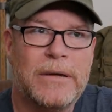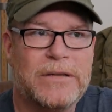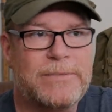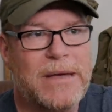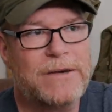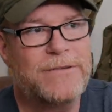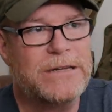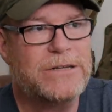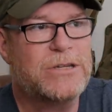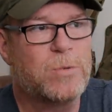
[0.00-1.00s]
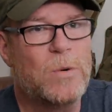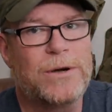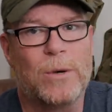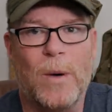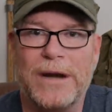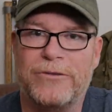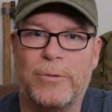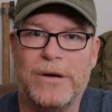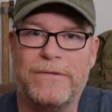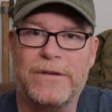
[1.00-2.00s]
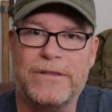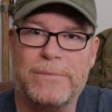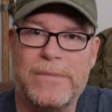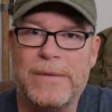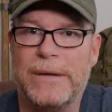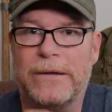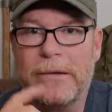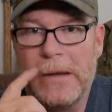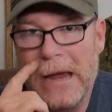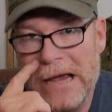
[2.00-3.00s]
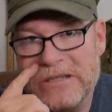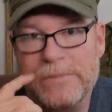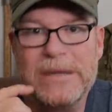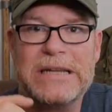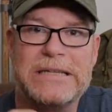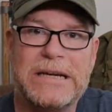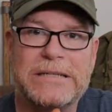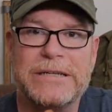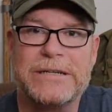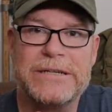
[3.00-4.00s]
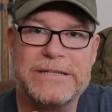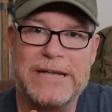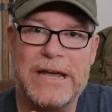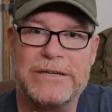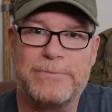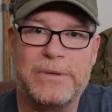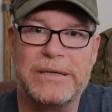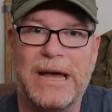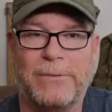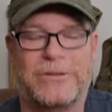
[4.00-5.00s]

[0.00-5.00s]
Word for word: As a matter of fact, you just wonder why the 25th Amendment hasn't been inducted on his ass, but I will